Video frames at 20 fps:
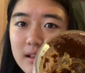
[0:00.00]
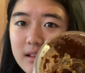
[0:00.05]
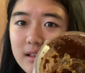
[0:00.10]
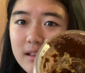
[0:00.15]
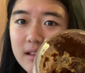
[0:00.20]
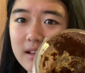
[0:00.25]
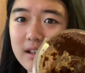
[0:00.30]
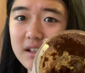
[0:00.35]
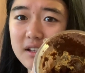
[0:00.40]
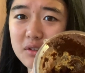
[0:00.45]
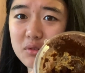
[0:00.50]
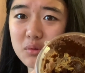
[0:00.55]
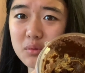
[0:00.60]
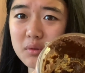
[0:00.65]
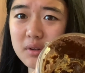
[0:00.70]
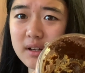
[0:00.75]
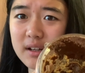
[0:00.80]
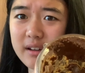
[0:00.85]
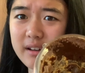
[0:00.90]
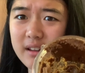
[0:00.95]

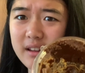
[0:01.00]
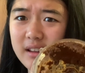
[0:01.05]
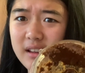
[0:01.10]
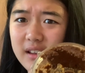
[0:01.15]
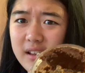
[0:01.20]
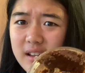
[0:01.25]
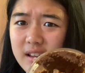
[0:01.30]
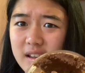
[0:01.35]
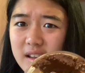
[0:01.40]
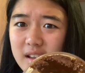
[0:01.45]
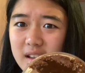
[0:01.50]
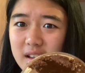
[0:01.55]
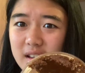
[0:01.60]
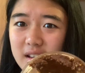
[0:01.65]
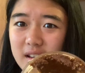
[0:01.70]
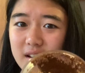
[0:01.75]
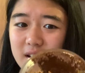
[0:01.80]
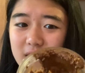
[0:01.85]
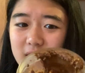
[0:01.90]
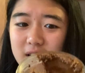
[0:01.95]
liquidy?
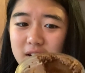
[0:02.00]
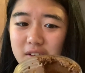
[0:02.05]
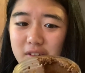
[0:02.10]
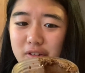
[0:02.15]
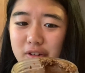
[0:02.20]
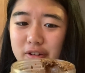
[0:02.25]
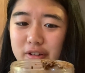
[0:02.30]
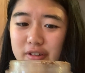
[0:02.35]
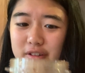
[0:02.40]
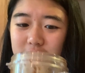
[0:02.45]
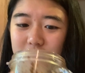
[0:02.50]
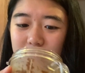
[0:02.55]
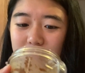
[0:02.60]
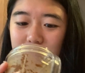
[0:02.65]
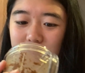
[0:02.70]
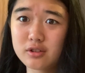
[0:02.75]
Kind of looks like